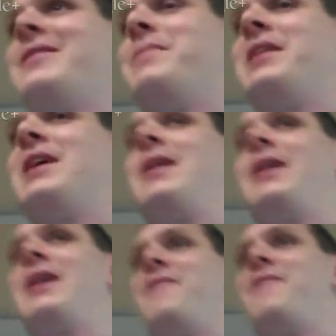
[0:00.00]
But it,
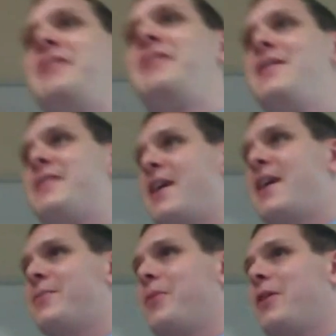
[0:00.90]
if it's in the
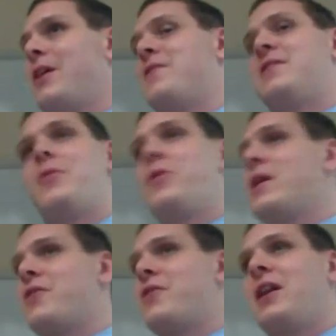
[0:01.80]
textbook, if it's something we
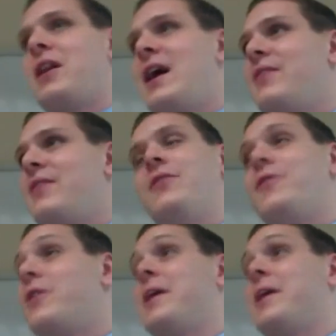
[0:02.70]
cover in class, it's
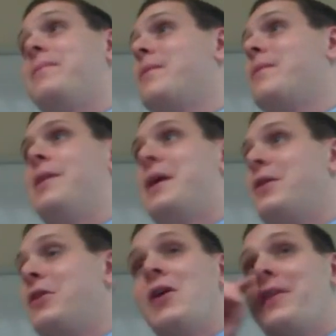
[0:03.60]
fair game. Um, I
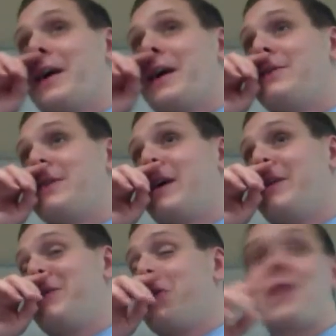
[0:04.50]
don't go anything outside. I mean,
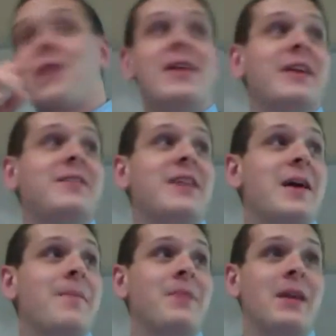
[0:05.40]
the way I write the
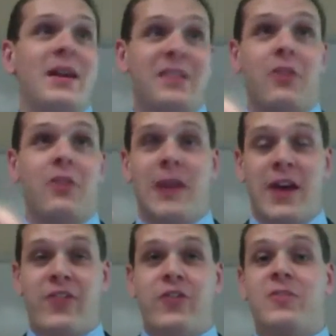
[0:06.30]
exam is I go through my
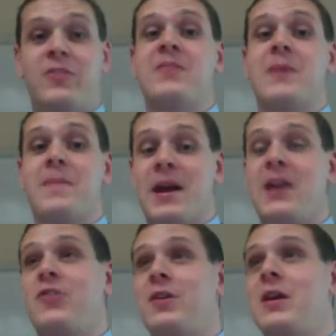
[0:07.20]
lecture notes page by
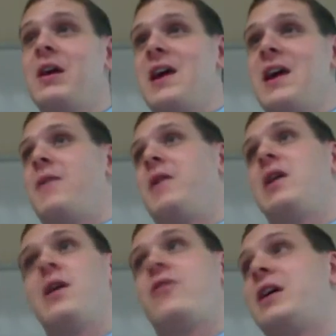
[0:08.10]
page, and if I
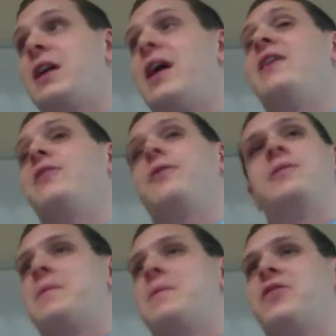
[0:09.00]
cover it in class or something
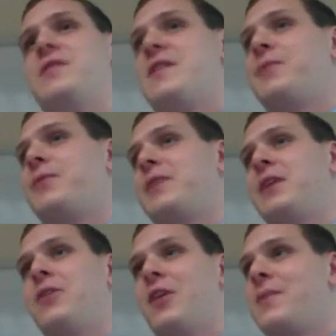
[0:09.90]
mentioned in the textbook I
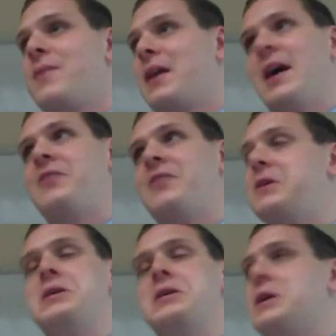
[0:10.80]
talk about in class,
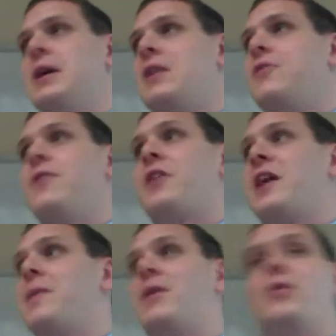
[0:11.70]
it, it's fair game.
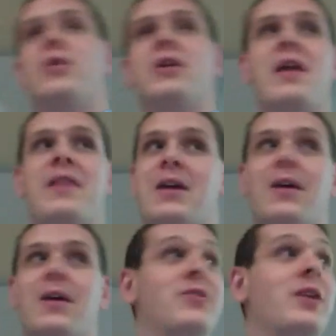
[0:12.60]
I don't look at anything
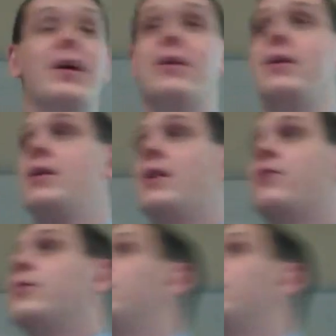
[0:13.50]
outside. Yes, sir.